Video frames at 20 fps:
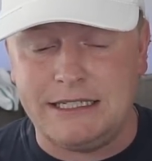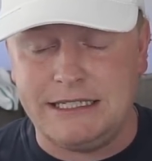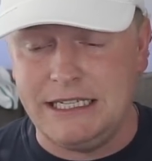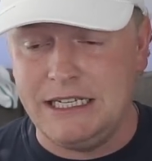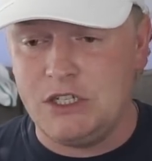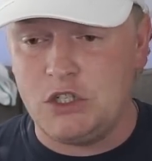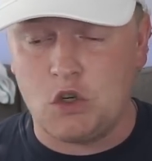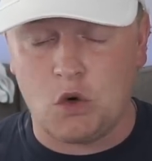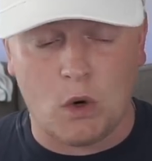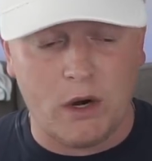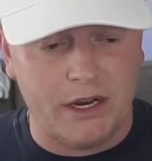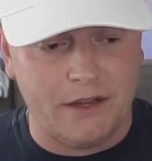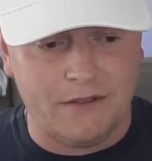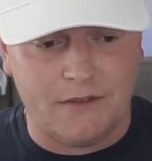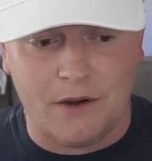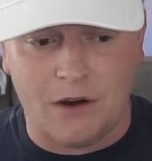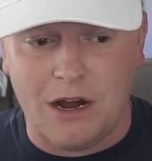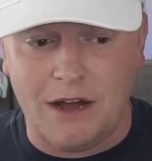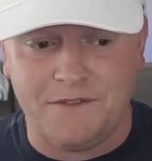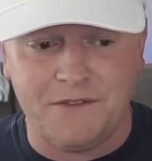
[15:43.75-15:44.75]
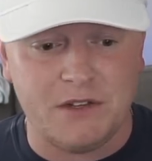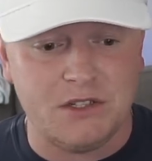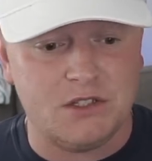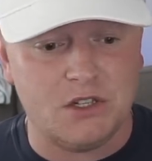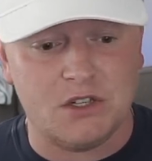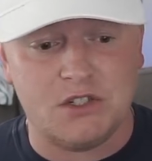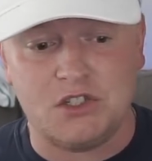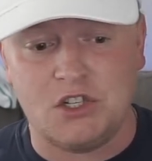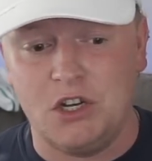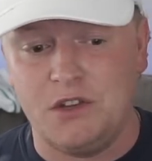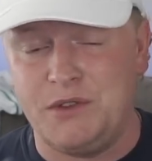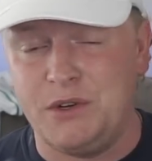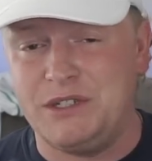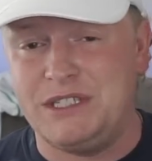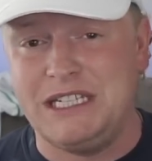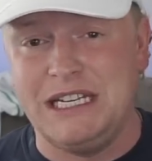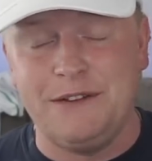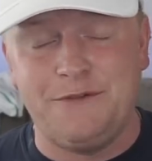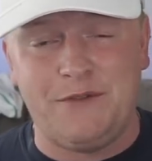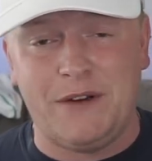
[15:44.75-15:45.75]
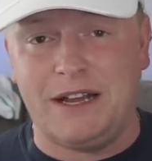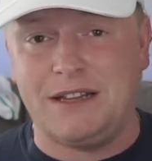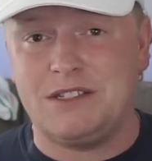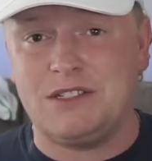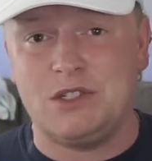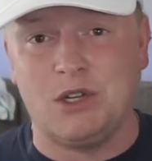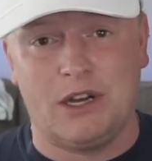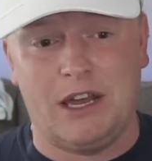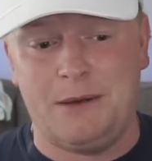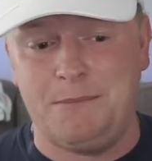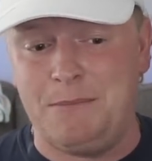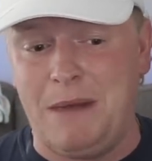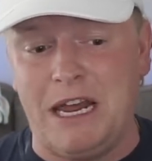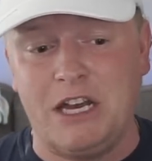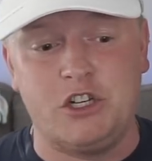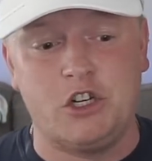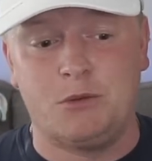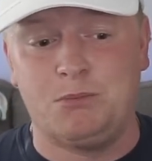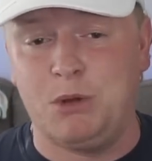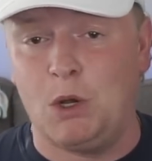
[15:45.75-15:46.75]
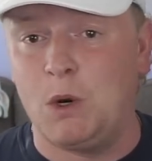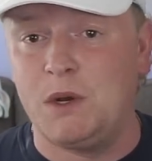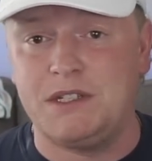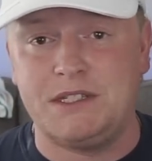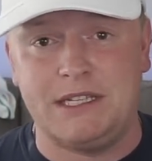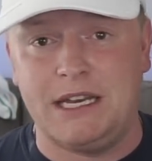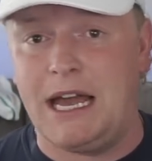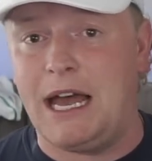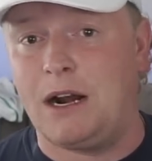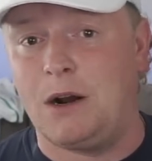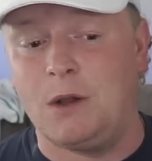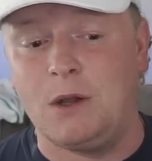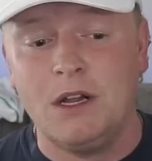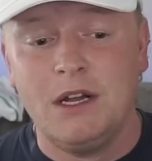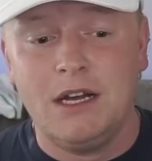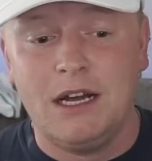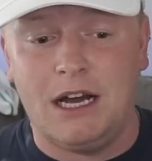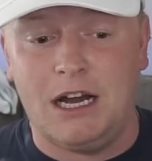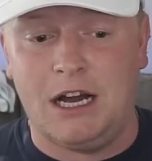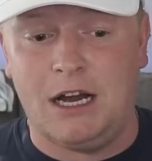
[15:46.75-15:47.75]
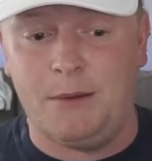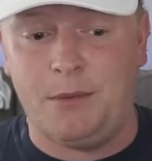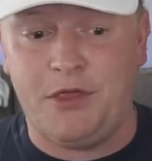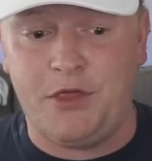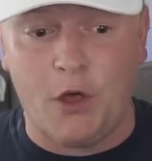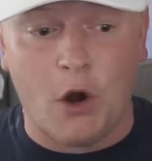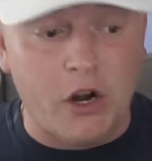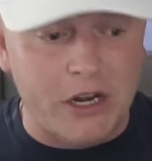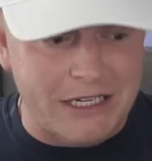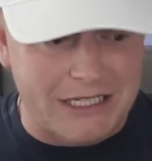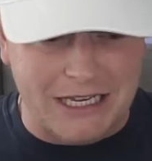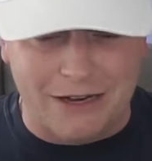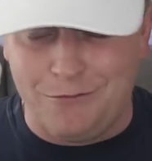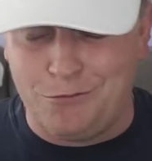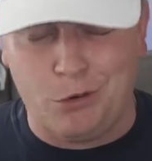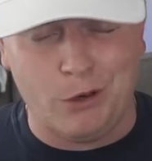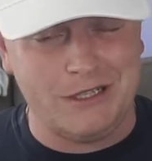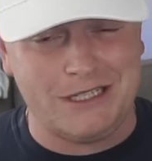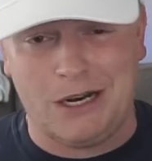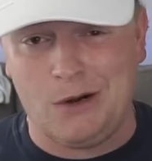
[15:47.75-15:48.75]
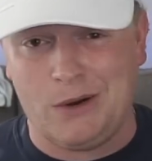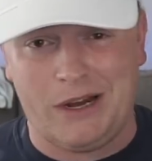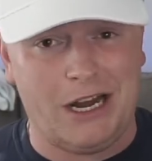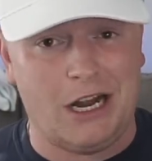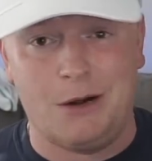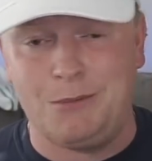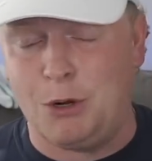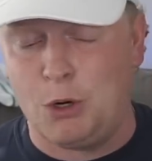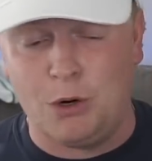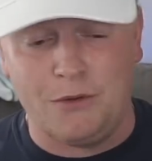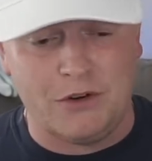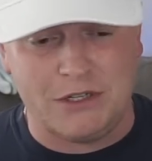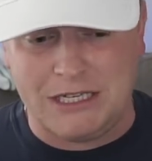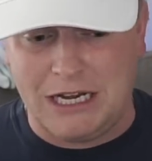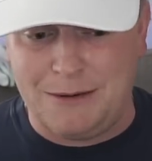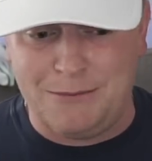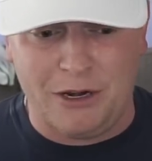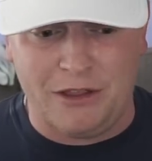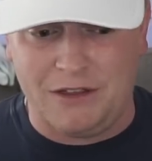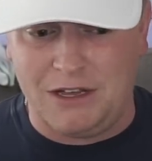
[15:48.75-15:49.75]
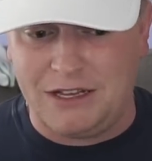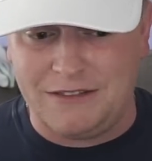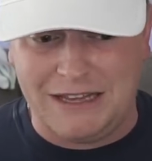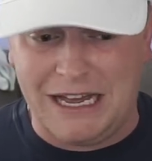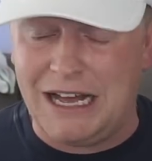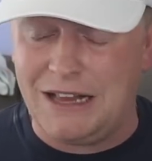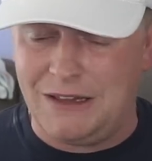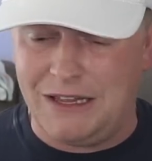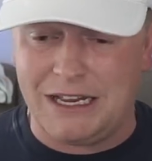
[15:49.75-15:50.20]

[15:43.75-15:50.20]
Detroit, their offense looks good. Their defense took a major blow to Seattle. 37 points. I don't care about overtime or anything like that.